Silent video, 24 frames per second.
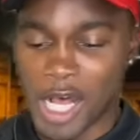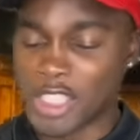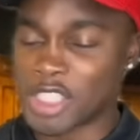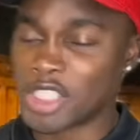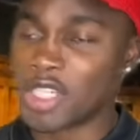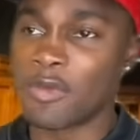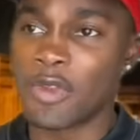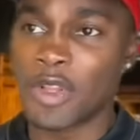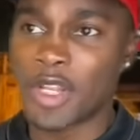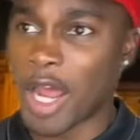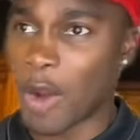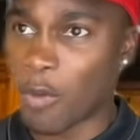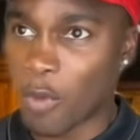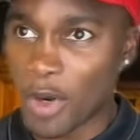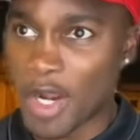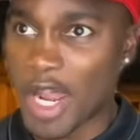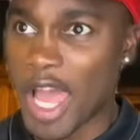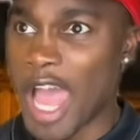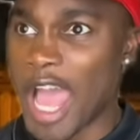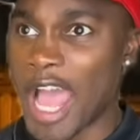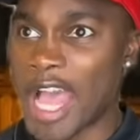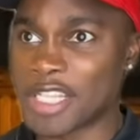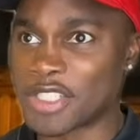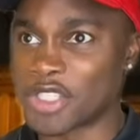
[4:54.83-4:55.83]
Something I want
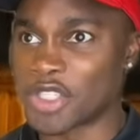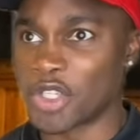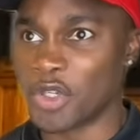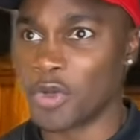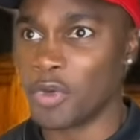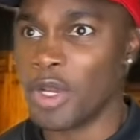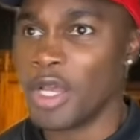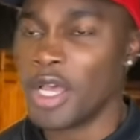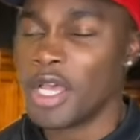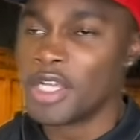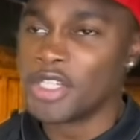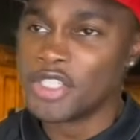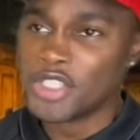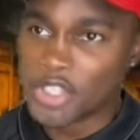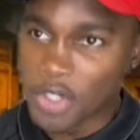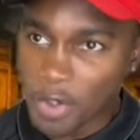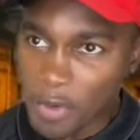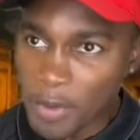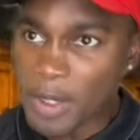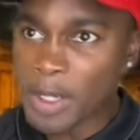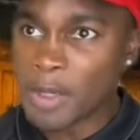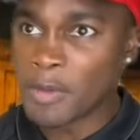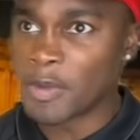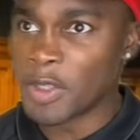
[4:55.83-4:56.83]
to ask you.
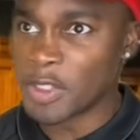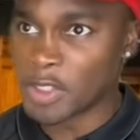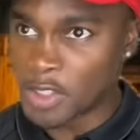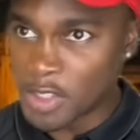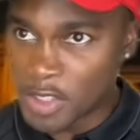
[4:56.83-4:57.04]
During the